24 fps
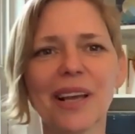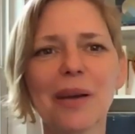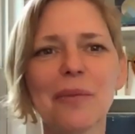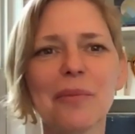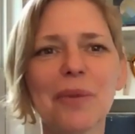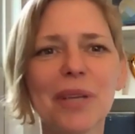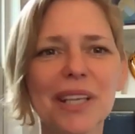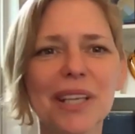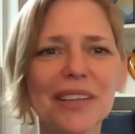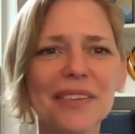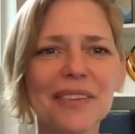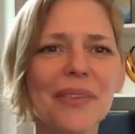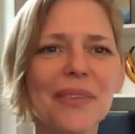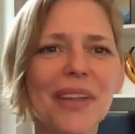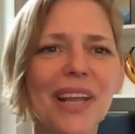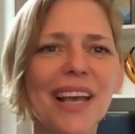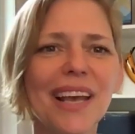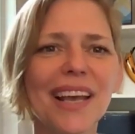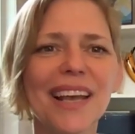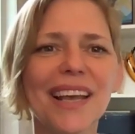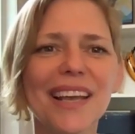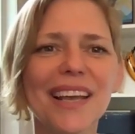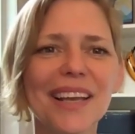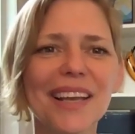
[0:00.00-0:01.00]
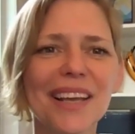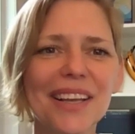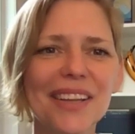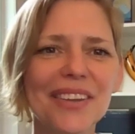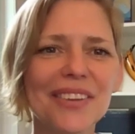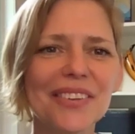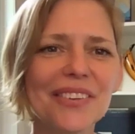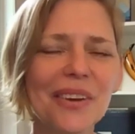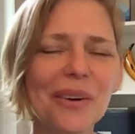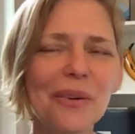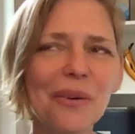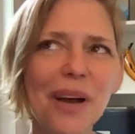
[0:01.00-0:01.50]
I mean, it,
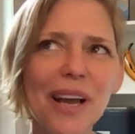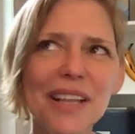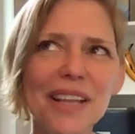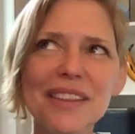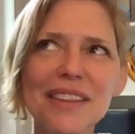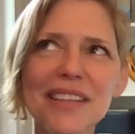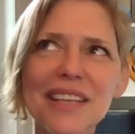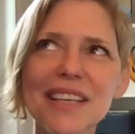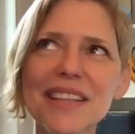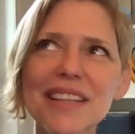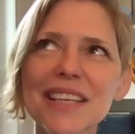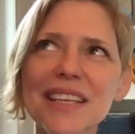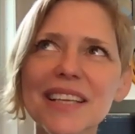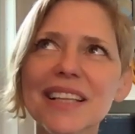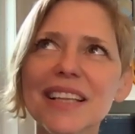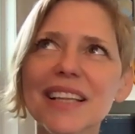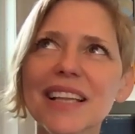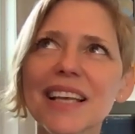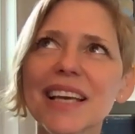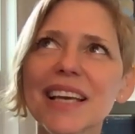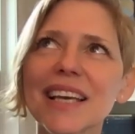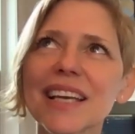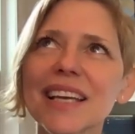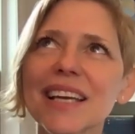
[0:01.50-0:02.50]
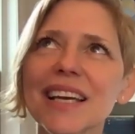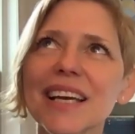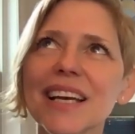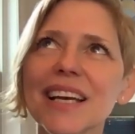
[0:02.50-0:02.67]
so I think that like